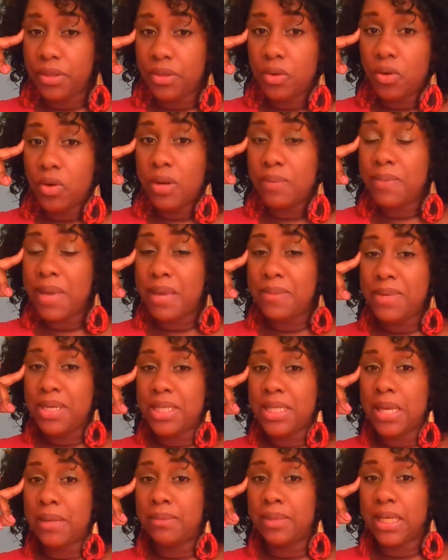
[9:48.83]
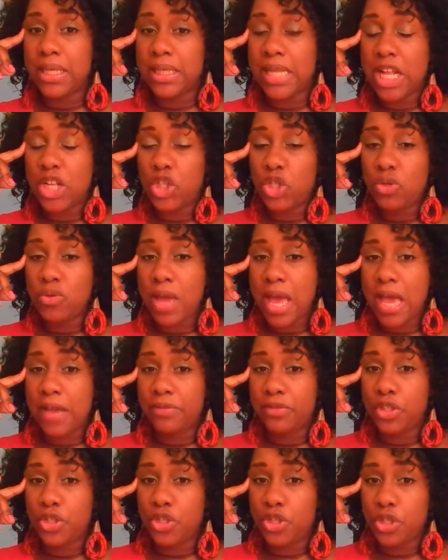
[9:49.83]
Or it may be something that you
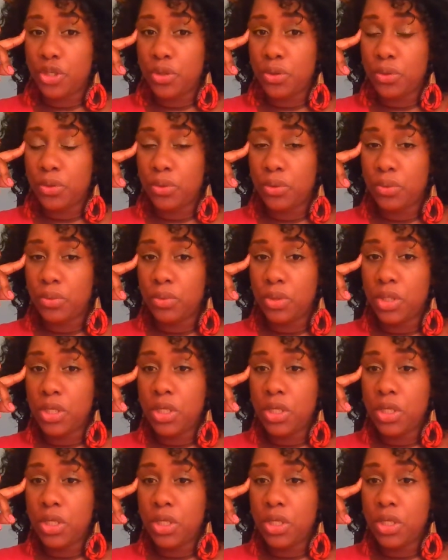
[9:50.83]
have to do